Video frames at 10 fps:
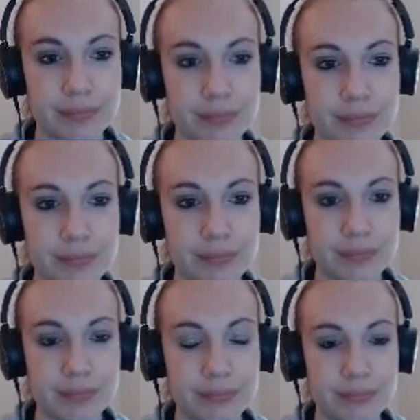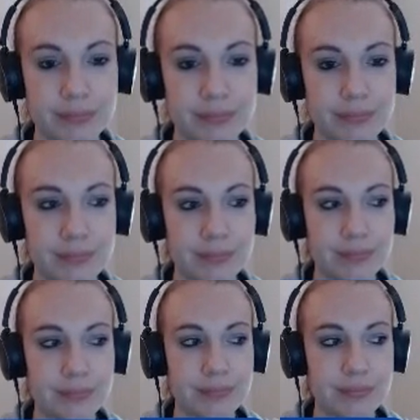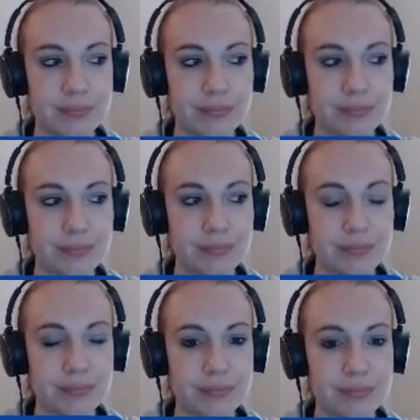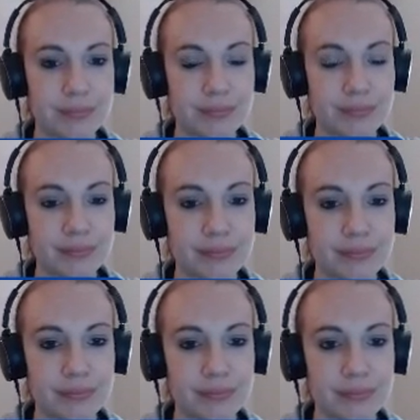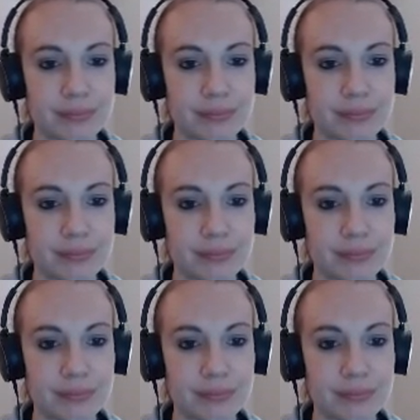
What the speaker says: (silent)